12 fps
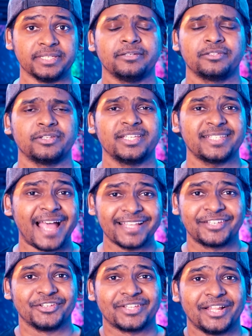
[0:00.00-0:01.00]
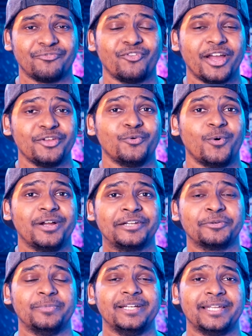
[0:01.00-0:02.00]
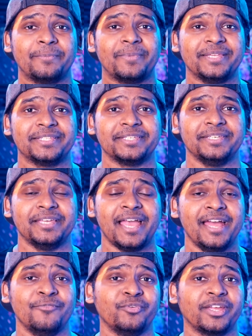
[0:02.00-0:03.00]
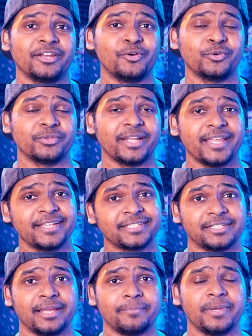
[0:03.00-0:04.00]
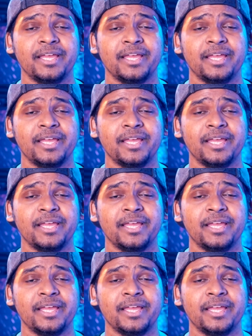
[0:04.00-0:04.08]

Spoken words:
So just ask yourself why you want to build a PC, and we can go to the next step.